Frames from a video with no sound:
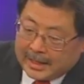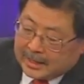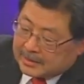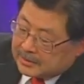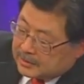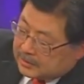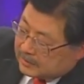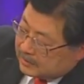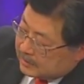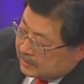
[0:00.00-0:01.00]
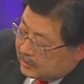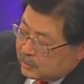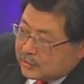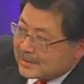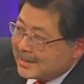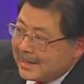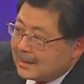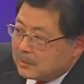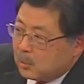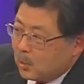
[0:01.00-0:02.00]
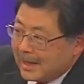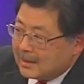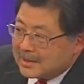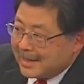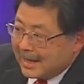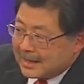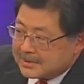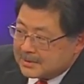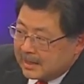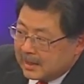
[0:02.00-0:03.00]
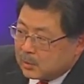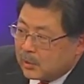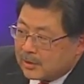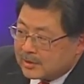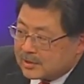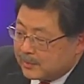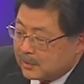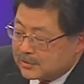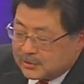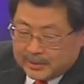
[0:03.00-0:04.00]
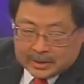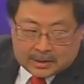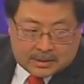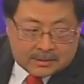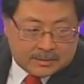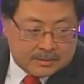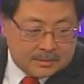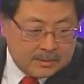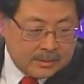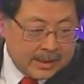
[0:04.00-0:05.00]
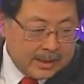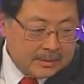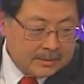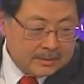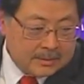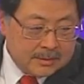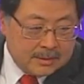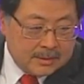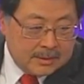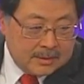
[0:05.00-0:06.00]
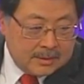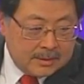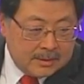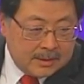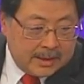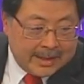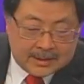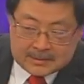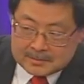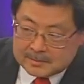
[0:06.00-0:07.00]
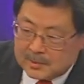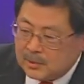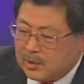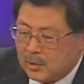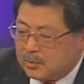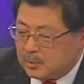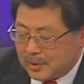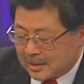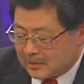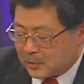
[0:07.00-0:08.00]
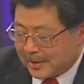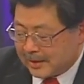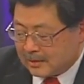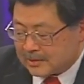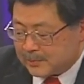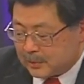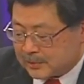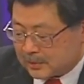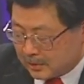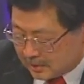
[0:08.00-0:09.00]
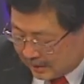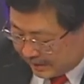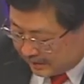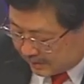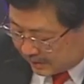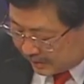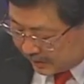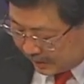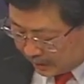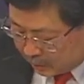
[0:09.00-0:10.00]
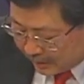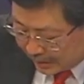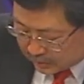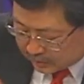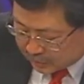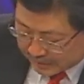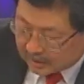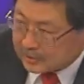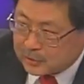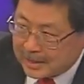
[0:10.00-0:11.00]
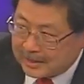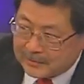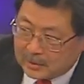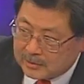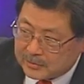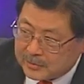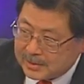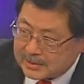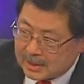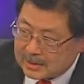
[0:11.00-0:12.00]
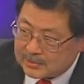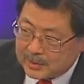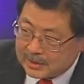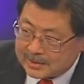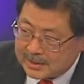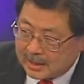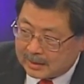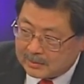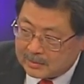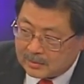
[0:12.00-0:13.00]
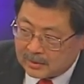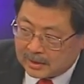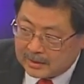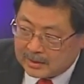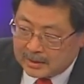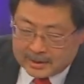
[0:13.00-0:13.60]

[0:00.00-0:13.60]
and you just take a wild guess at where it's supposed to be, okay? And you know what a triangle is supposed to look like. The equilateral triangle should have all three sides be the same, right?